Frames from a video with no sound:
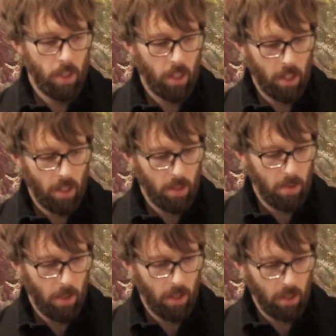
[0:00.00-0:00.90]
really think of that
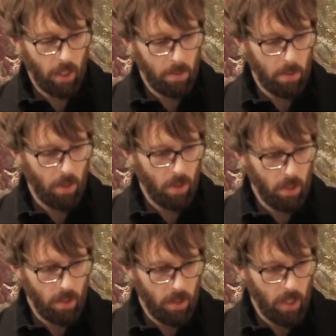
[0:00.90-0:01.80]
as being that
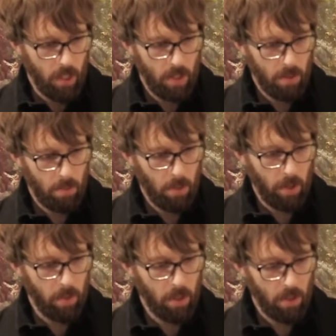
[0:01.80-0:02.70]
obscure. It's it's
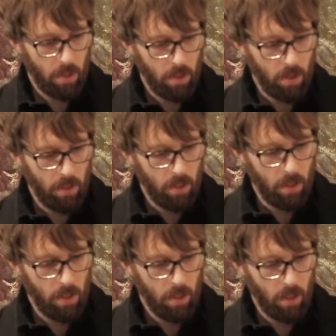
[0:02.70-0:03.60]
pretty much
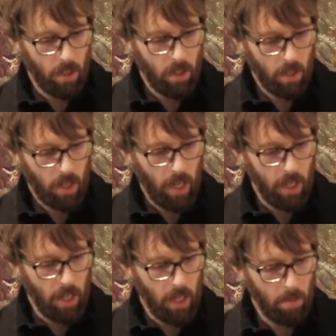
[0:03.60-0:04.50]
the
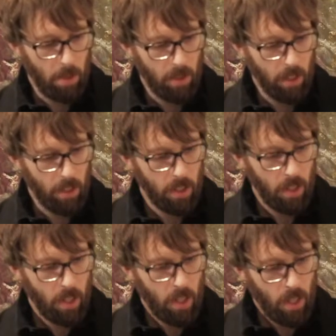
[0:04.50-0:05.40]
Cain and Abel thing.
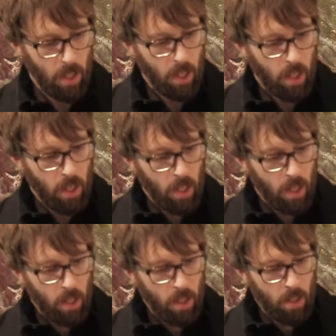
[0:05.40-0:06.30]
Yeah.
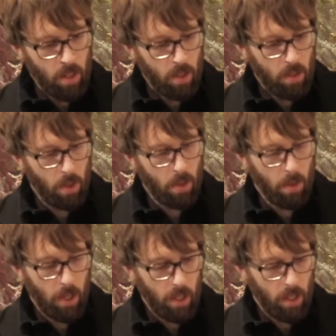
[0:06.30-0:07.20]

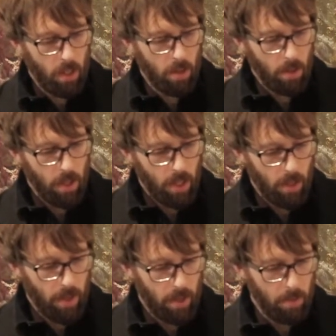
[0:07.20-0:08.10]
So you know,
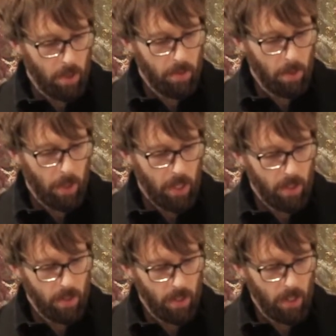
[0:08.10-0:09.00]
if, I mean, if you're
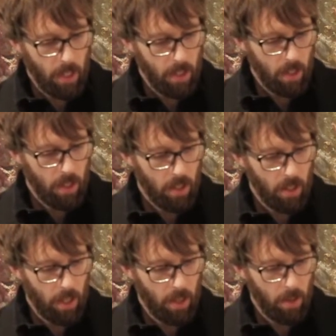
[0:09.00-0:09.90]
painting things like that
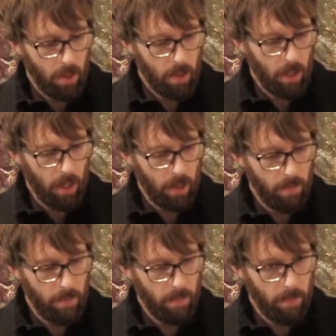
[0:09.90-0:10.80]
now,
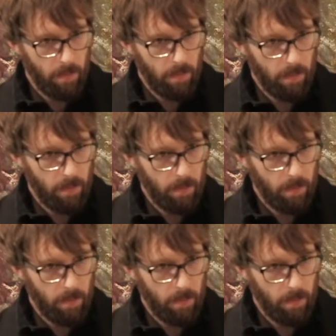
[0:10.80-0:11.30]
um,